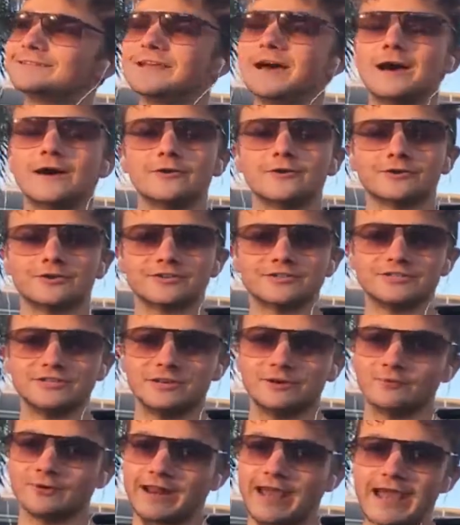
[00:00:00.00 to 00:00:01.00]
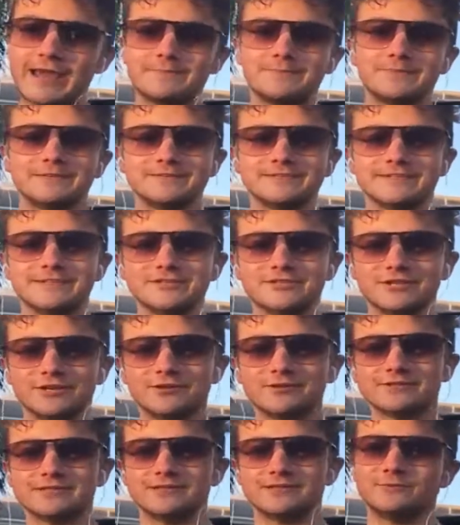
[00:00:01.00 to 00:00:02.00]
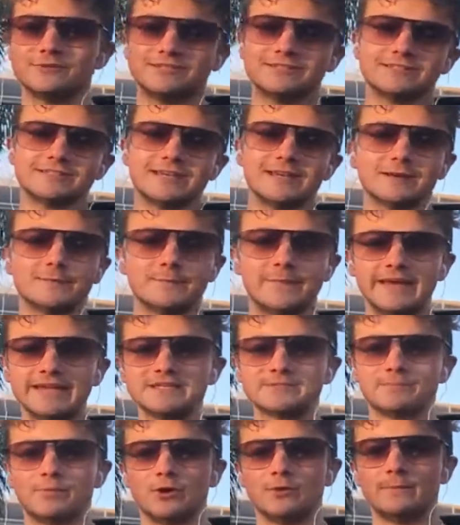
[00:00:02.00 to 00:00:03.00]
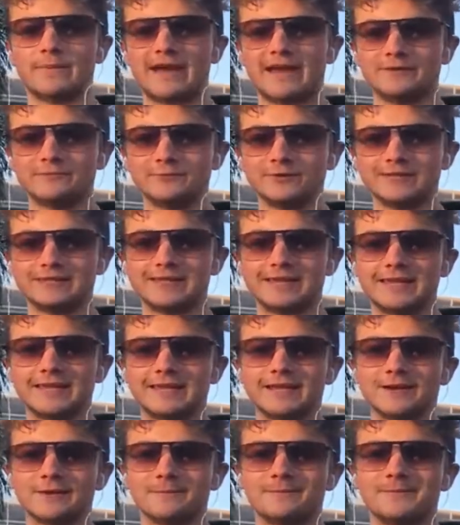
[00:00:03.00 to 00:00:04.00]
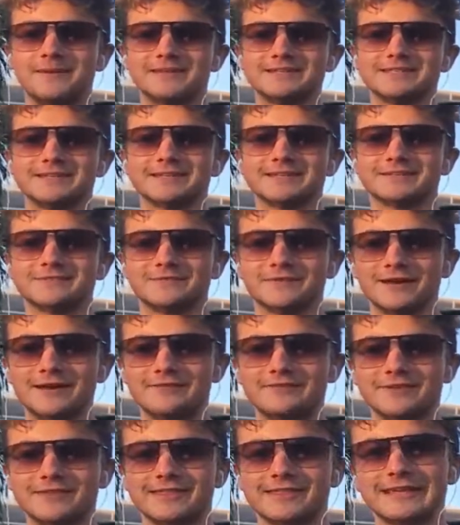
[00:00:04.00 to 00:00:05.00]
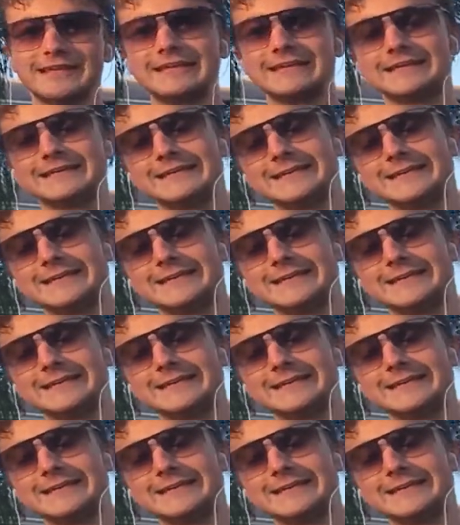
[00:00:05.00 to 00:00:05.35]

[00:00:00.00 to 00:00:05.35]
no, because what happens in Jersey? We just get a baseball bat and we take care of business for everything,